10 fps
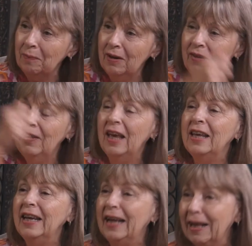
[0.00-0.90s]
be, that
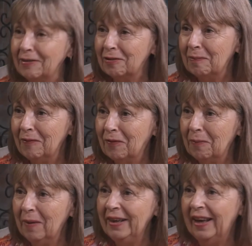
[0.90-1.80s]
you need answered before
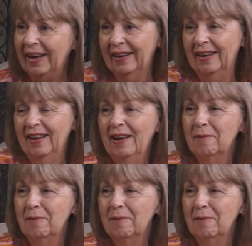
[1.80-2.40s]
Monday. Exactly.